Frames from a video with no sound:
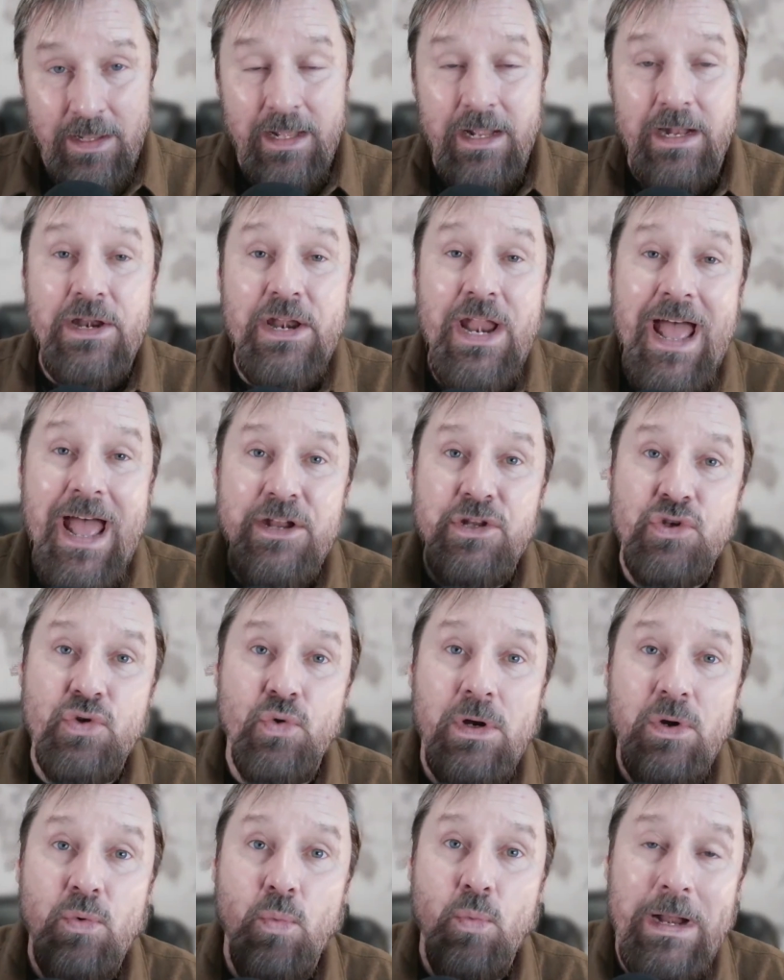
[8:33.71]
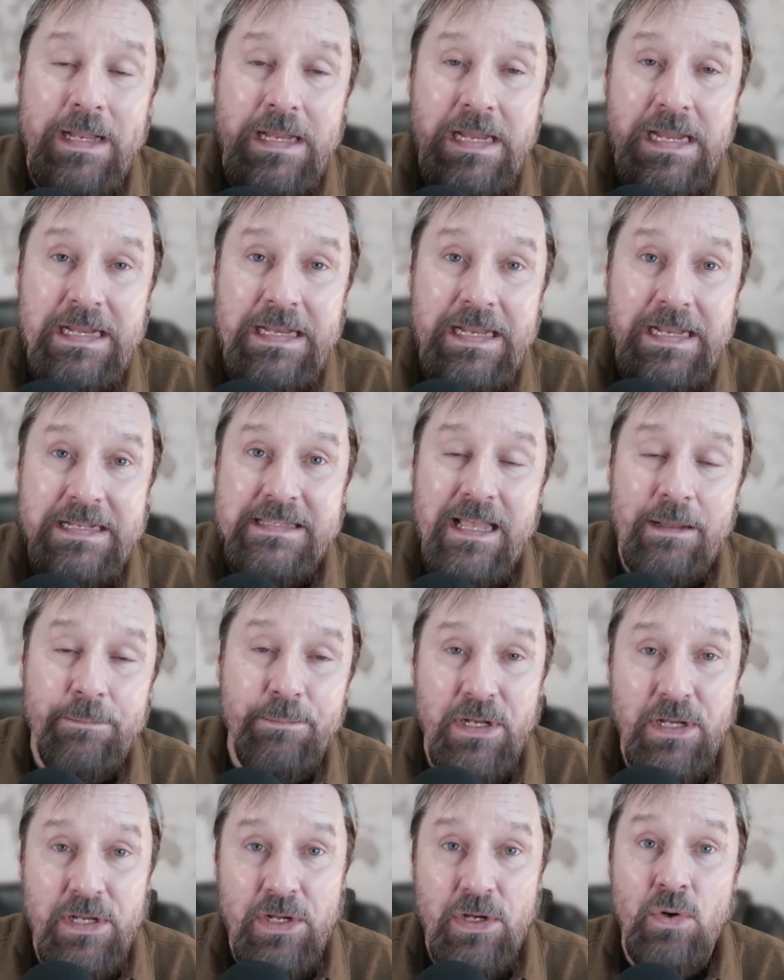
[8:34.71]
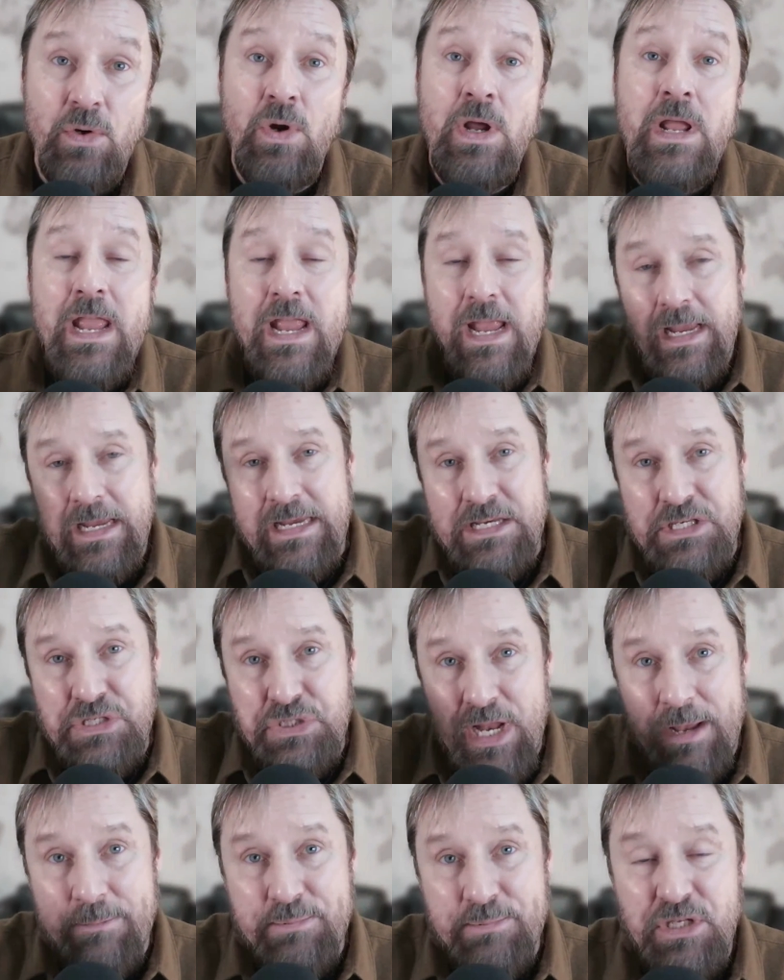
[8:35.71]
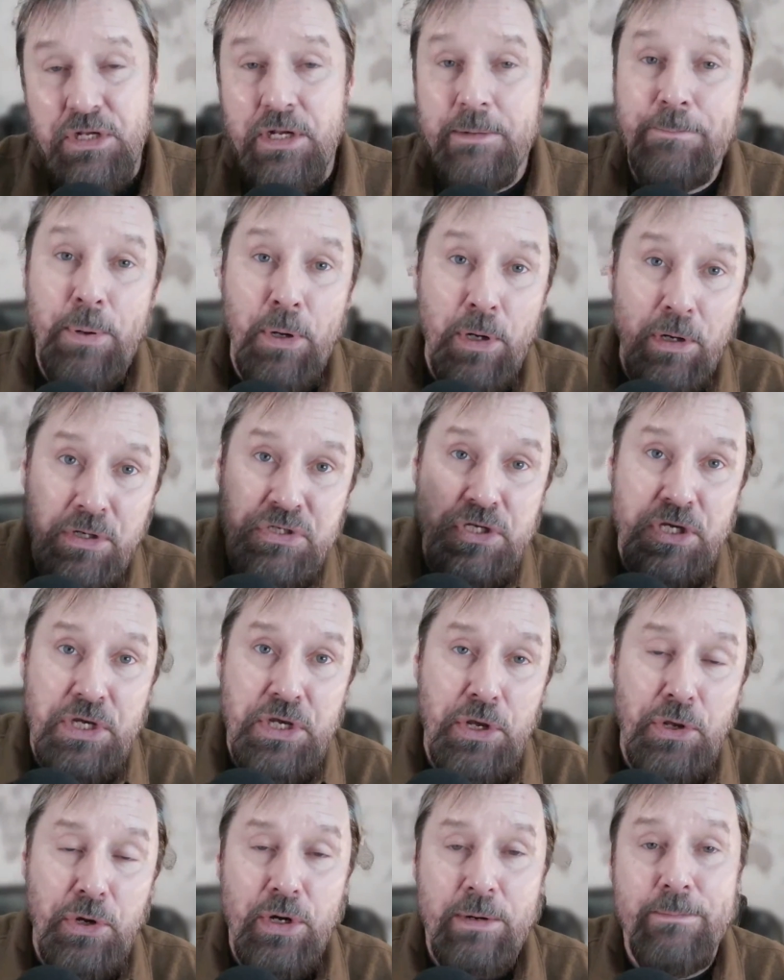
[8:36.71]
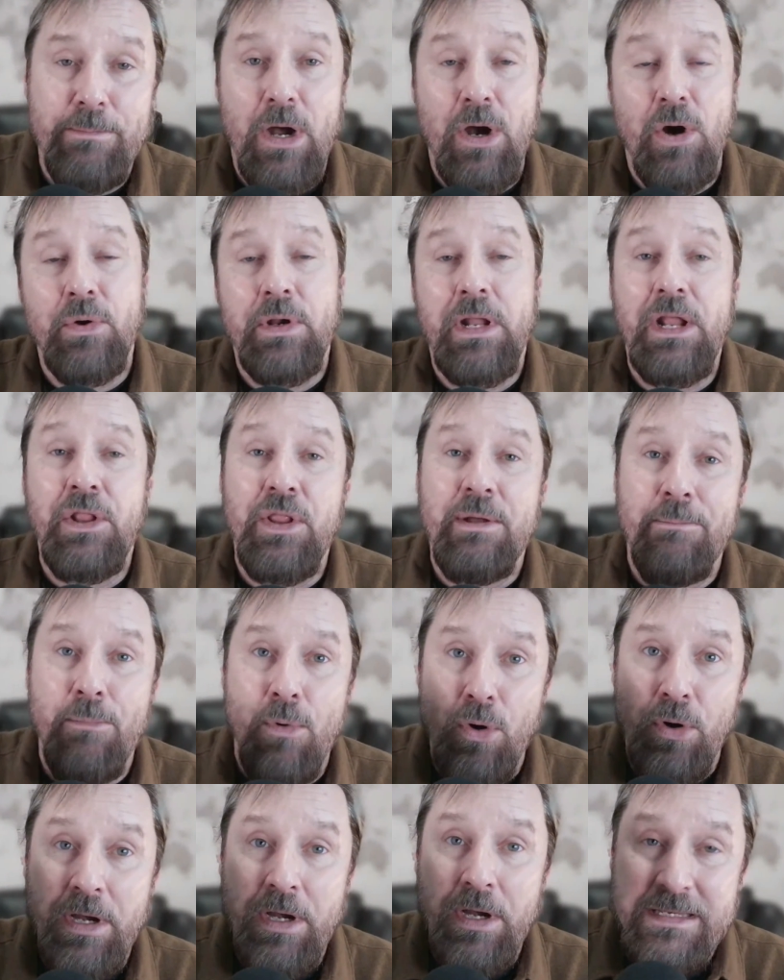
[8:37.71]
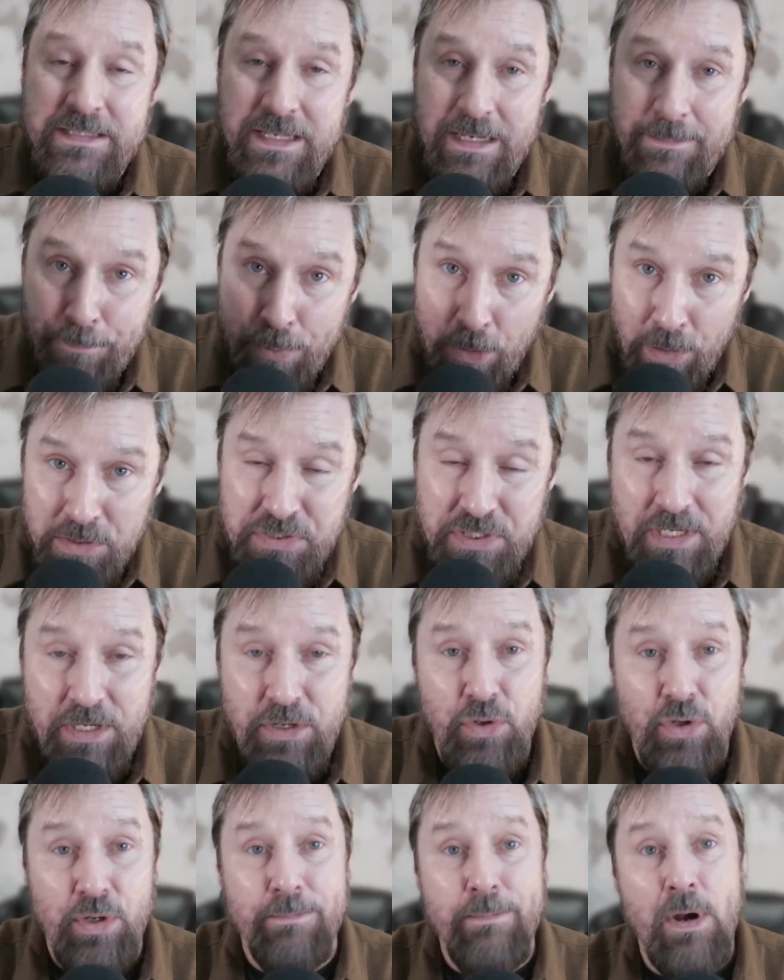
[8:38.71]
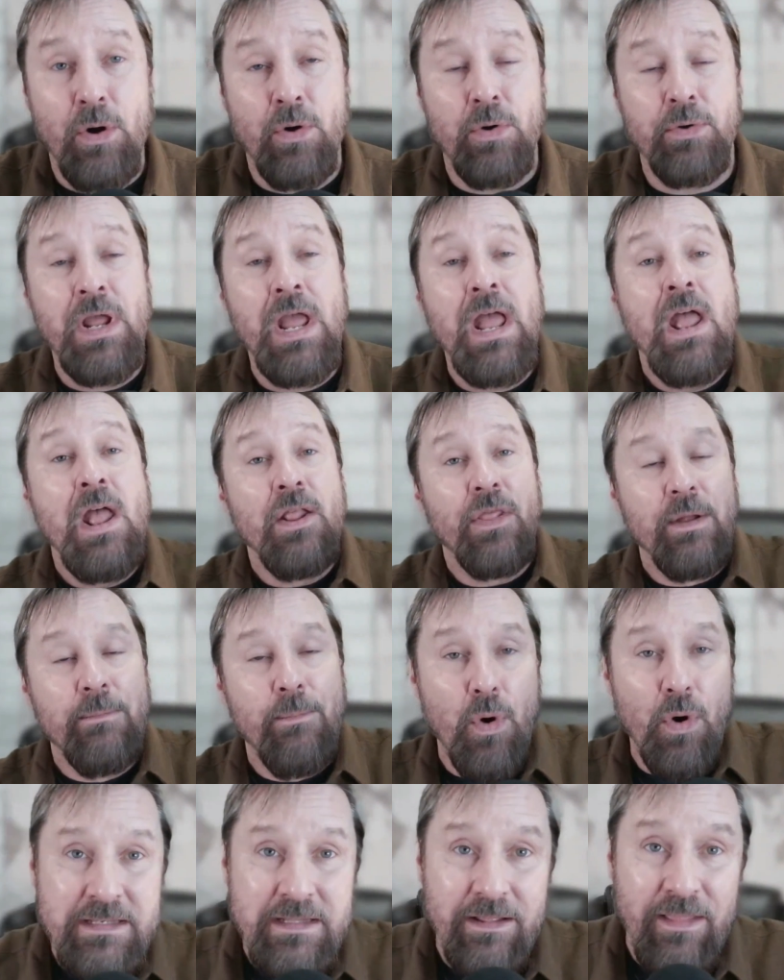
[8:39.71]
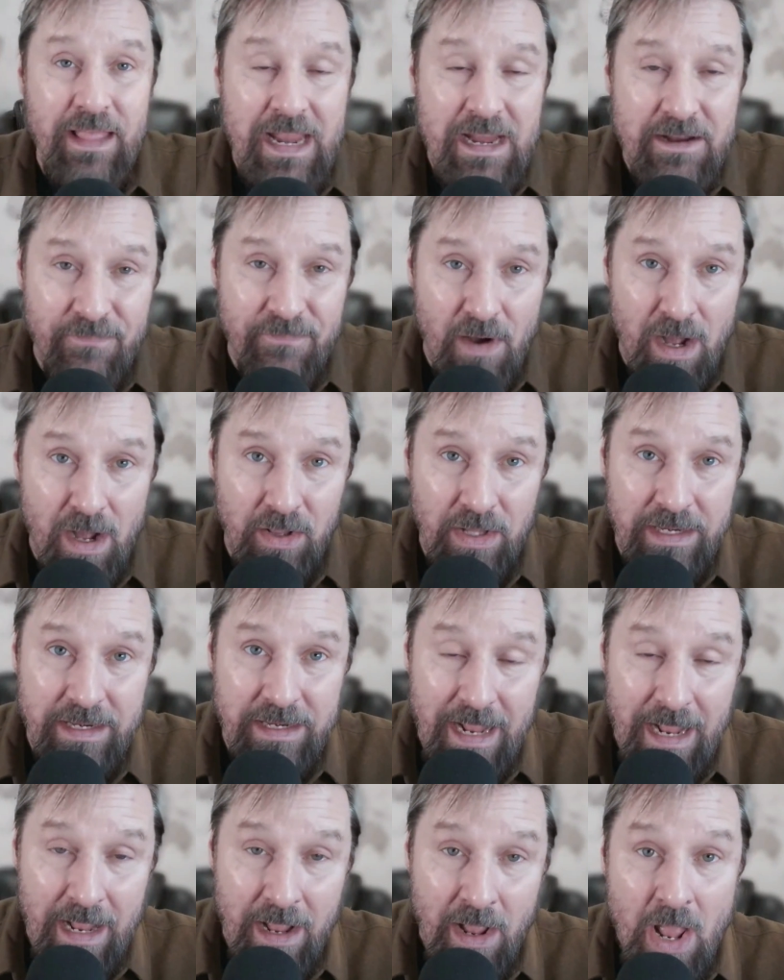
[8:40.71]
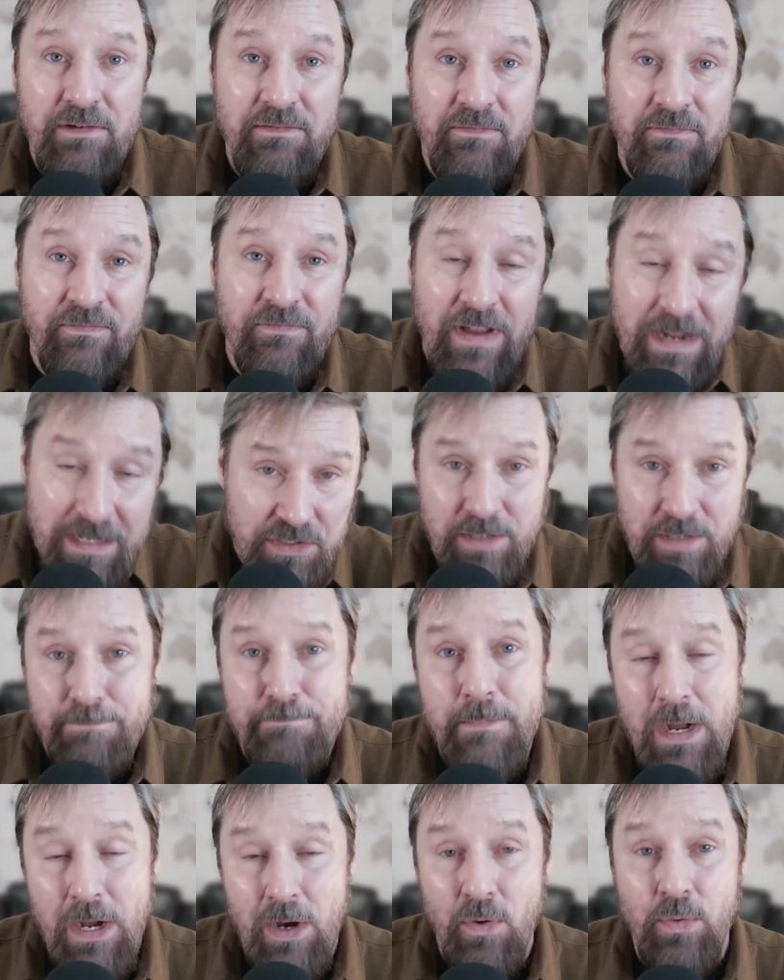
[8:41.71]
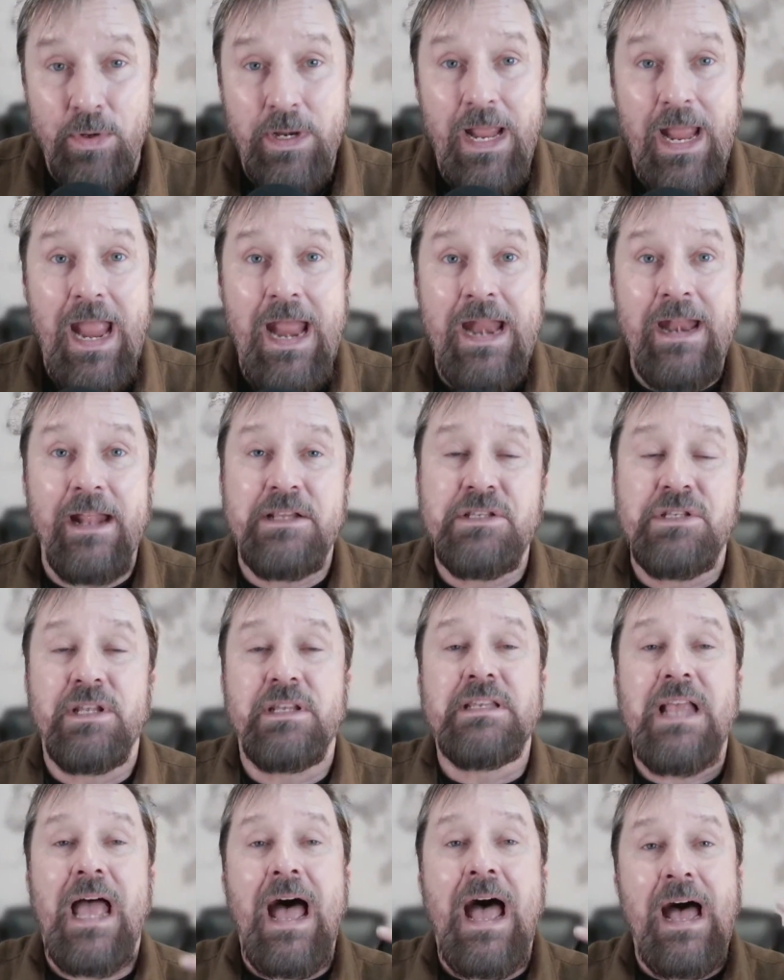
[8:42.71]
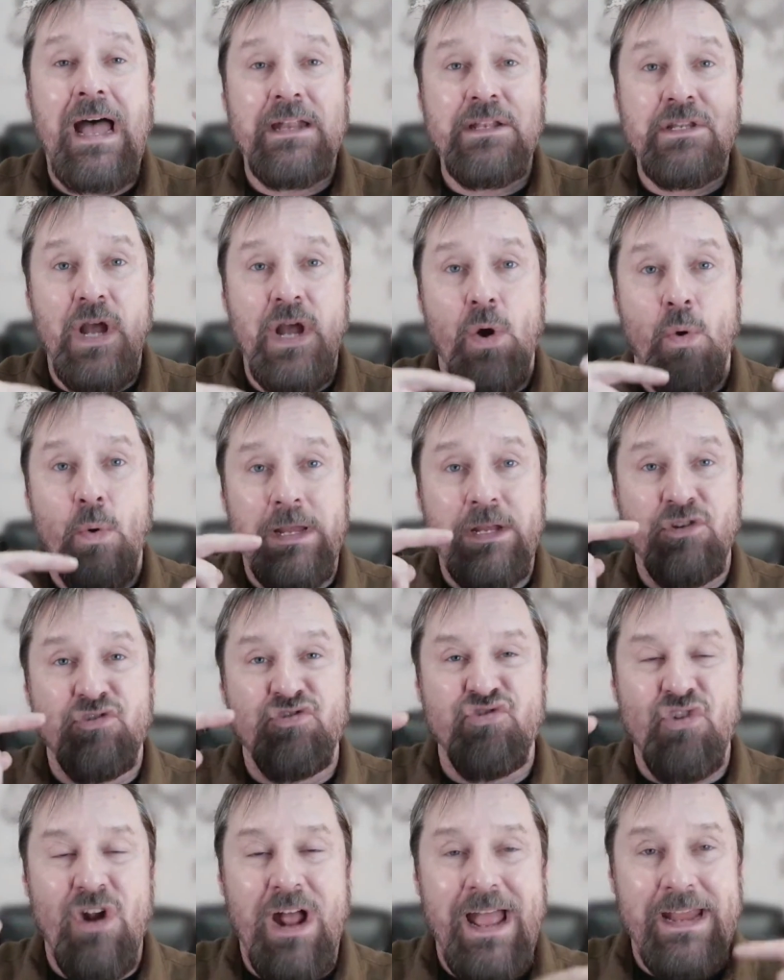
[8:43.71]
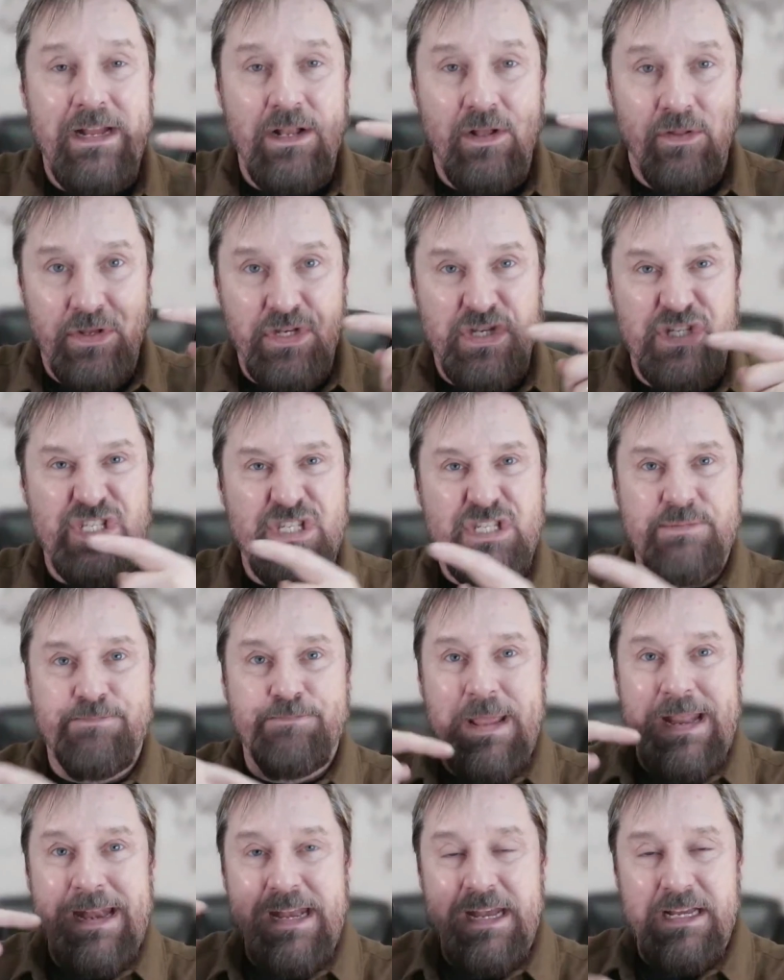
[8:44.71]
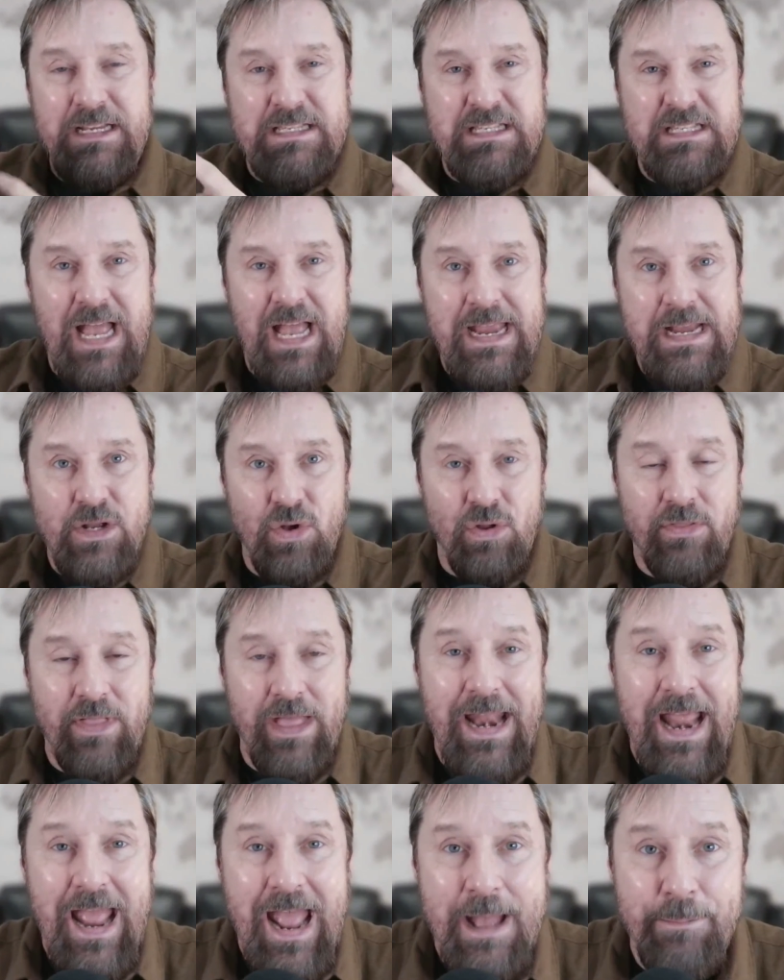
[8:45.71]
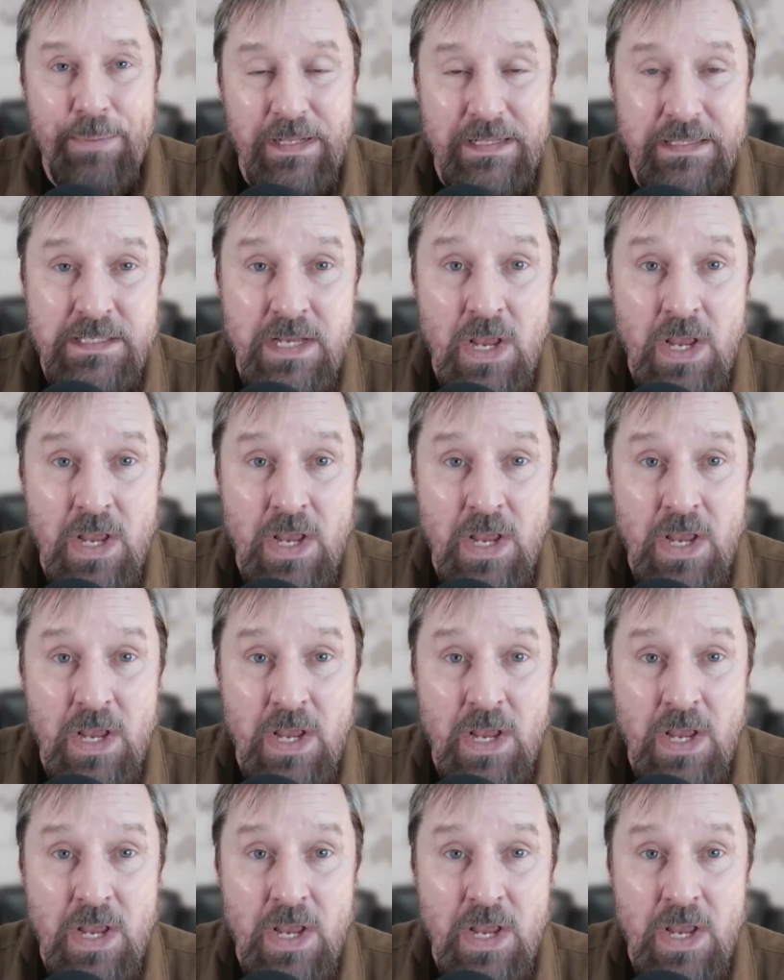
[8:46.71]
not doing what he needs them to do. He steps into persecutor mode. And the more he's in persecutor mode, the more they fall into victim mode. And it's this ongoing triangle, the spinning cycle that happens